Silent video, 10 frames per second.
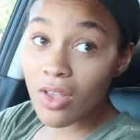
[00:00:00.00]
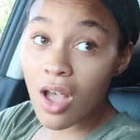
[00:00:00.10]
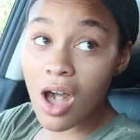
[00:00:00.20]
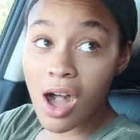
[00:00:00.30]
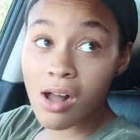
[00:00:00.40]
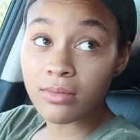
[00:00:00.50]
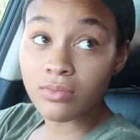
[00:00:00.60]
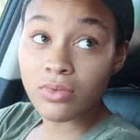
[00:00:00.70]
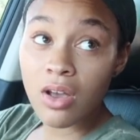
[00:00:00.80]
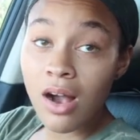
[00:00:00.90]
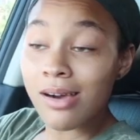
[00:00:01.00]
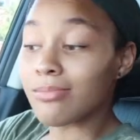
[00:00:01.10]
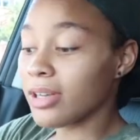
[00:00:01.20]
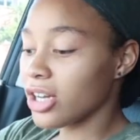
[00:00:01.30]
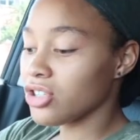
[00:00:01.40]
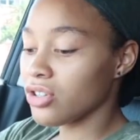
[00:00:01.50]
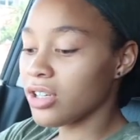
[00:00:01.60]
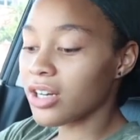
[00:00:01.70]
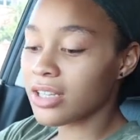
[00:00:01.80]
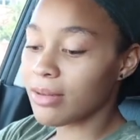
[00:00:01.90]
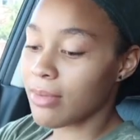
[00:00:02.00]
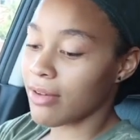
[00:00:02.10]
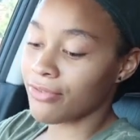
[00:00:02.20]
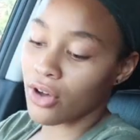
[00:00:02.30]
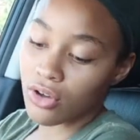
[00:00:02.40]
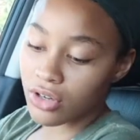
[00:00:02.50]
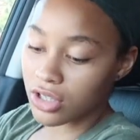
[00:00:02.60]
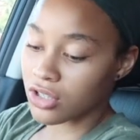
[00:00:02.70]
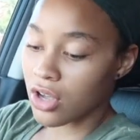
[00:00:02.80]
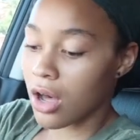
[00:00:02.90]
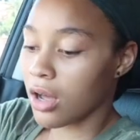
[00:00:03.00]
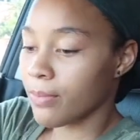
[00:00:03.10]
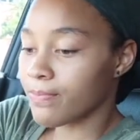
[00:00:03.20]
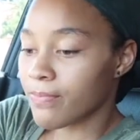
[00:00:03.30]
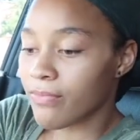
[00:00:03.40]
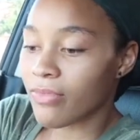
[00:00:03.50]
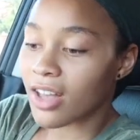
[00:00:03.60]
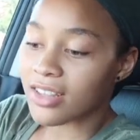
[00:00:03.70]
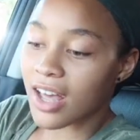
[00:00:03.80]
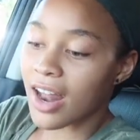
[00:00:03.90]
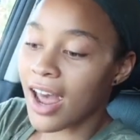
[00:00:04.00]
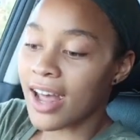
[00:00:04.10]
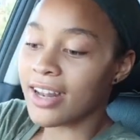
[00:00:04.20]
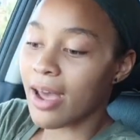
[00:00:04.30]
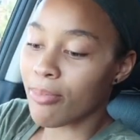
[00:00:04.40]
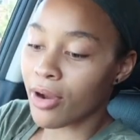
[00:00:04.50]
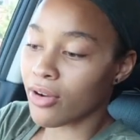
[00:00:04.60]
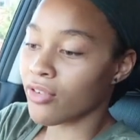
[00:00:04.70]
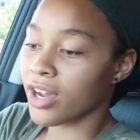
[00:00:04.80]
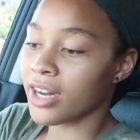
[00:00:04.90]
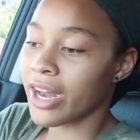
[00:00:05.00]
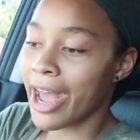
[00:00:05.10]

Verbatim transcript: Huh? No. Because you looked about? at my phone and saw that I had that break written